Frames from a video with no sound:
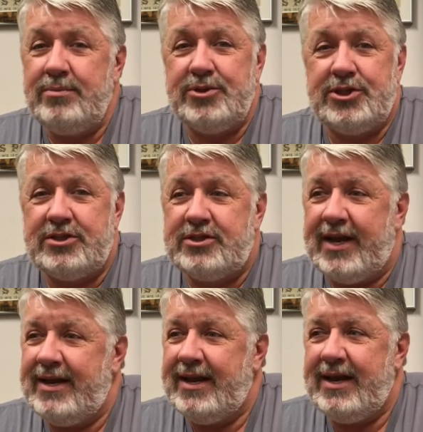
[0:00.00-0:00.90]
Just
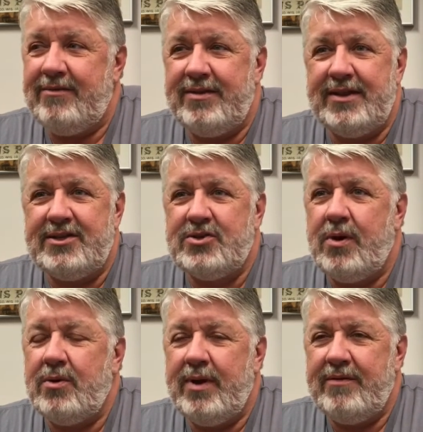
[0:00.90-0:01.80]
trying to get everything
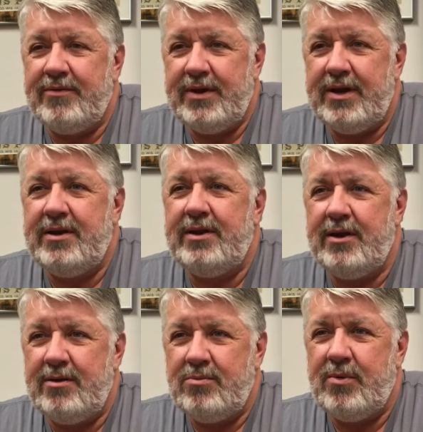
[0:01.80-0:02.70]
squared away for the end of the
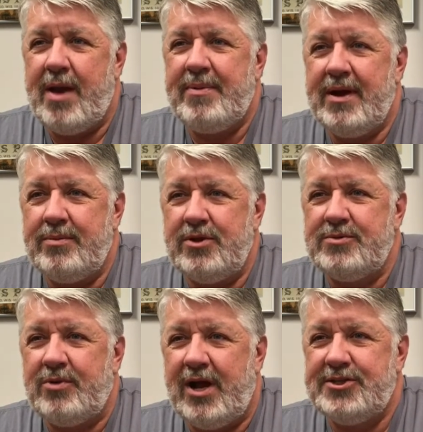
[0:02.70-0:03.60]
year, wrapping up those
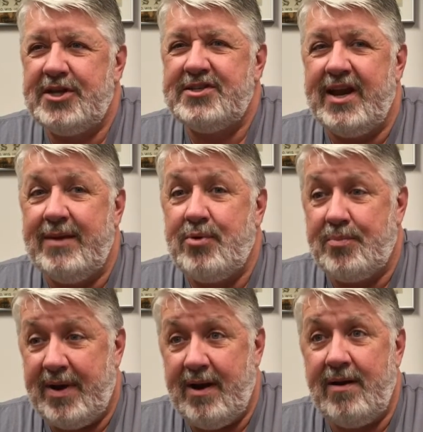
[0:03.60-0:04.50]
projects, getting
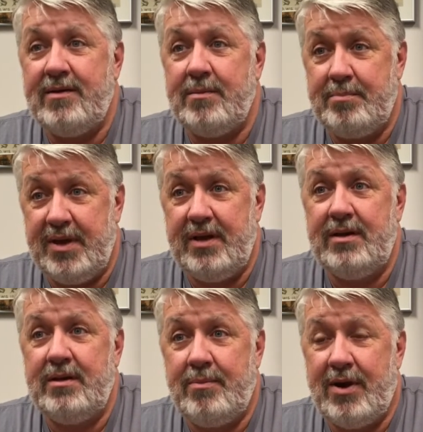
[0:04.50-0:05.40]
prepared to
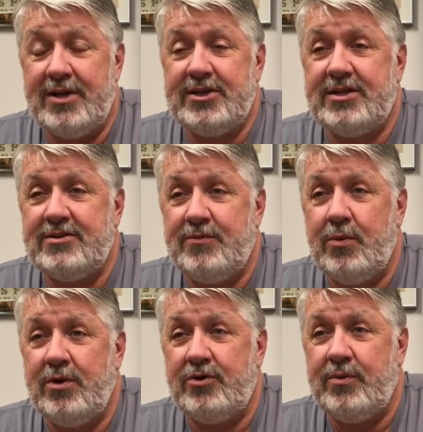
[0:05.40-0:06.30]
bid the projects
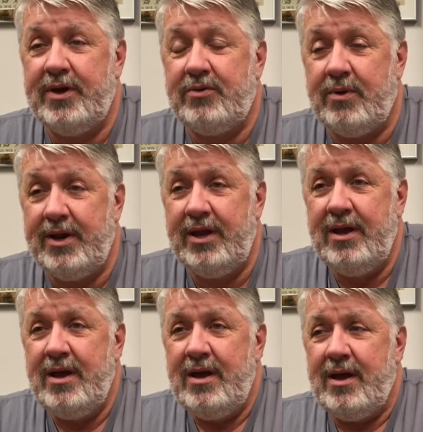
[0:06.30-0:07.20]
for 2020.
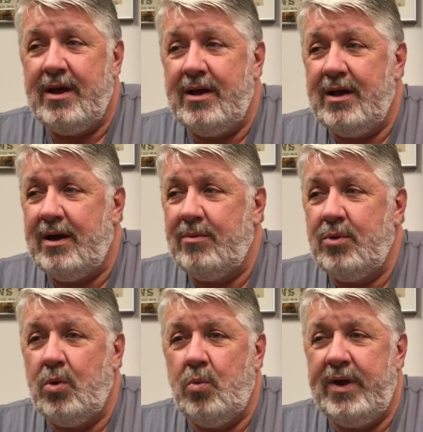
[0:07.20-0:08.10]

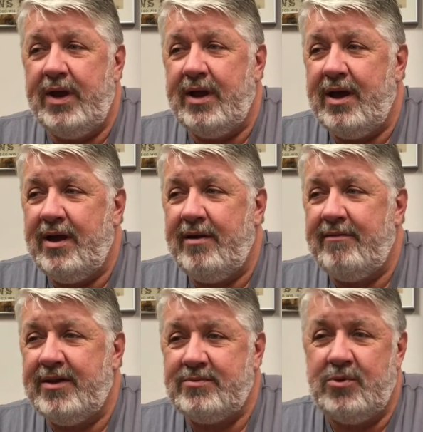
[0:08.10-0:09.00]
We
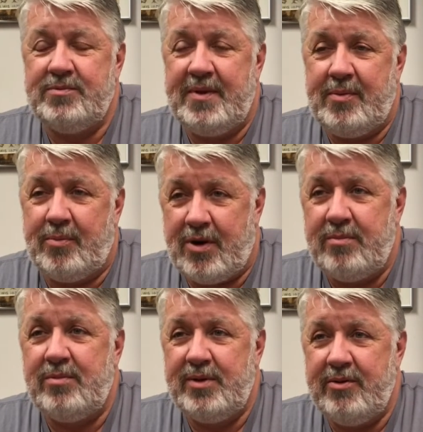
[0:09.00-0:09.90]
have, as most people
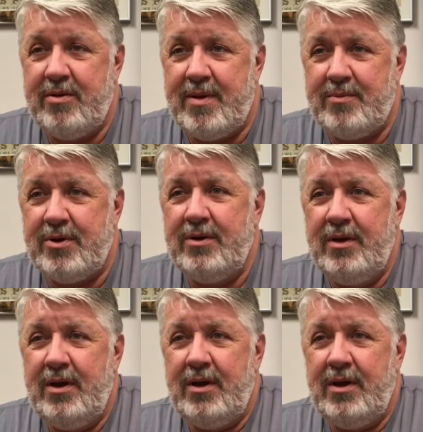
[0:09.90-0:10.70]
probably remember,